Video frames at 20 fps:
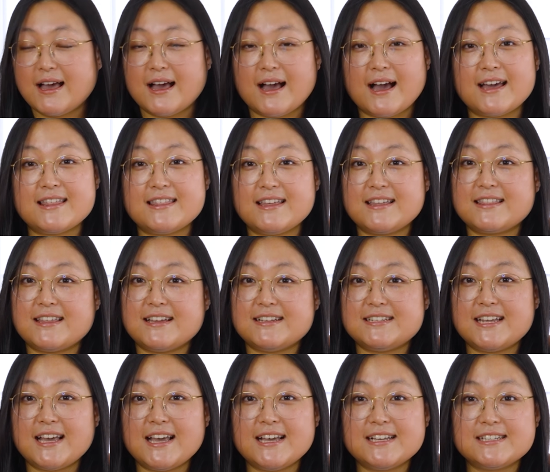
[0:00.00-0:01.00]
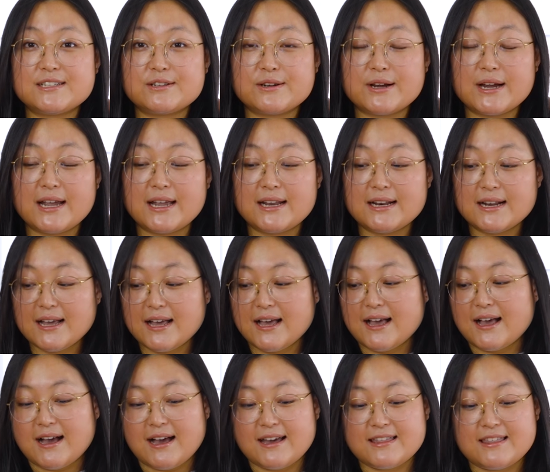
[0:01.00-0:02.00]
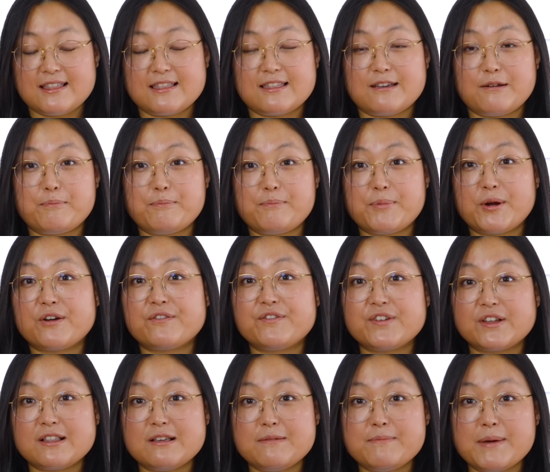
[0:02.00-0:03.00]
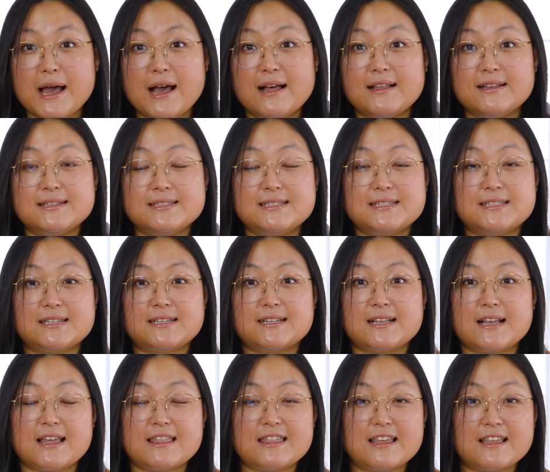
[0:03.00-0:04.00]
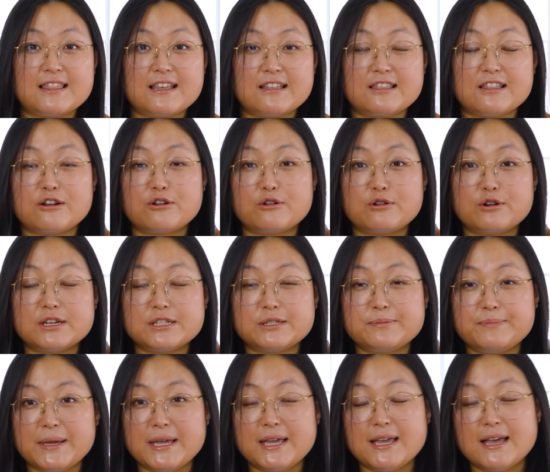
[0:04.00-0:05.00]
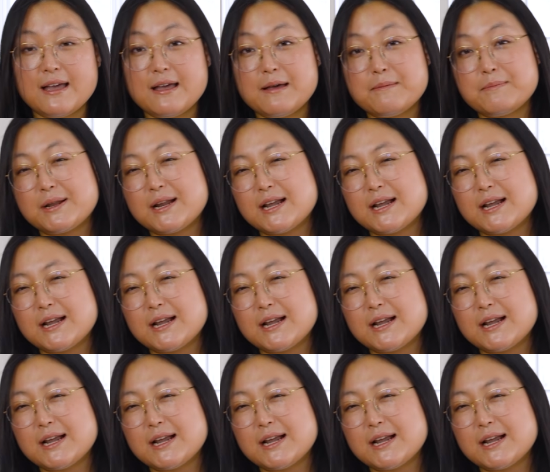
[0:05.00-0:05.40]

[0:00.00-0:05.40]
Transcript: I think they taste great. I think they're perfectly balanced. I think that they're crispy, but